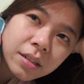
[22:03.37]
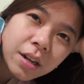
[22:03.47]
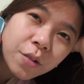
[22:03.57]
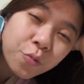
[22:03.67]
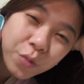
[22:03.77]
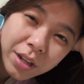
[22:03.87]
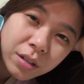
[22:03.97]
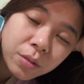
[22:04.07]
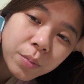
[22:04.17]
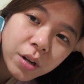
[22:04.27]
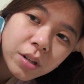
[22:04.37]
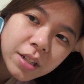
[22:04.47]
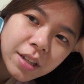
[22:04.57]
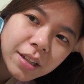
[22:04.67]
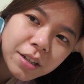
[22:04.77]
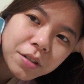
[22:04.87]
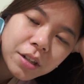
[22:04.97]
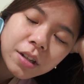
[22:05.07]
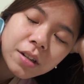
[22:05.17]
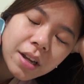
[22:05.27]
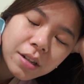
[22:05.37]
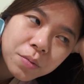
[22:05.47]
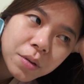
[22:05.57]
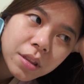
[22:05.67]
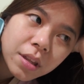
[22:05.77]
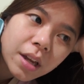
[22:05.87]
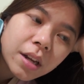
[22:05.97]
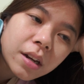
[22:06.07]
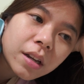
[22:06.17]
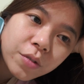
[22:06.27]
a real person that you can connect with and